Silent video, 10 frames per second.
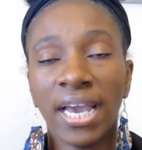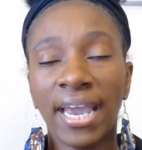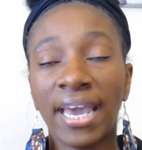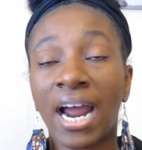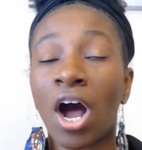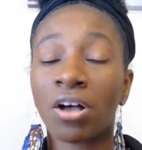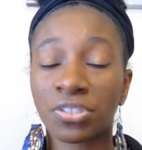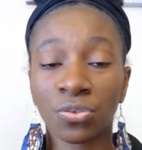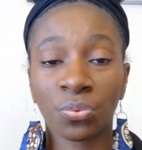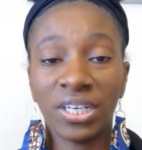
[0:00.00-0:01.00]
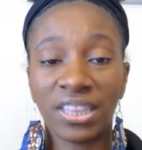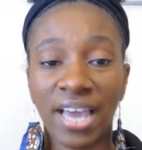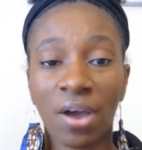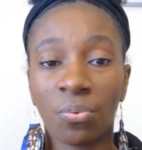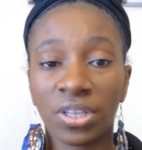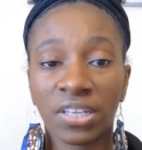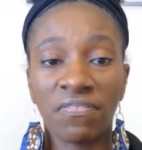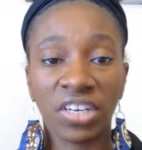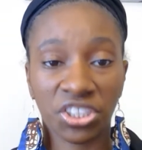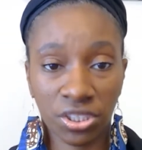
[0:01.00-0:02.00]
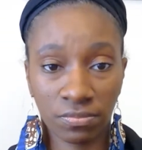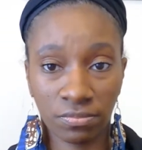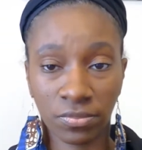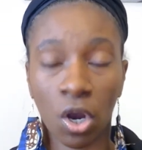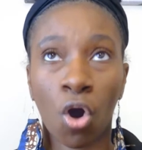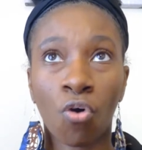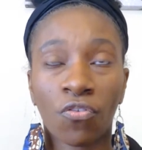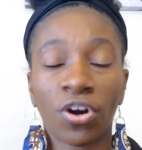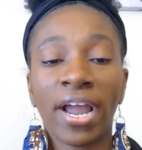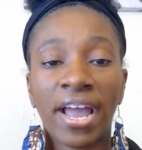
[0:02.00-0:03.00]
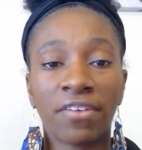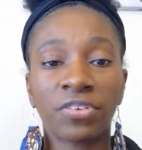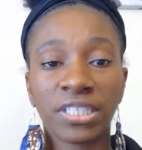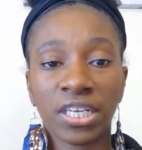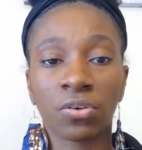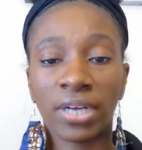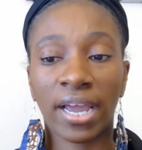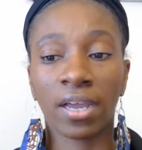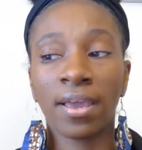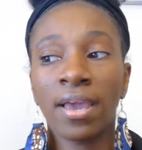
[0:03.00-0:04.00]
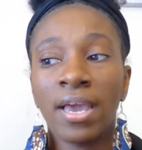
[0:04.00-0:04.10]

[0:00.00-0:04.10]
and I also read that with conviction over every single day.